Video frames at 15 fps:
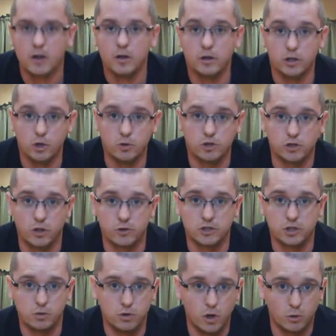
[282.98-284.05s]
Usually those
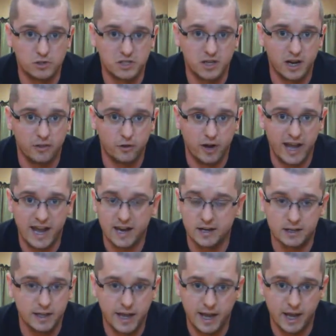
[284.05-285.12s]
two go together hand
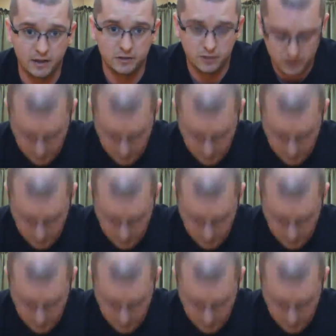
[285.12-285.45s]
in hand. The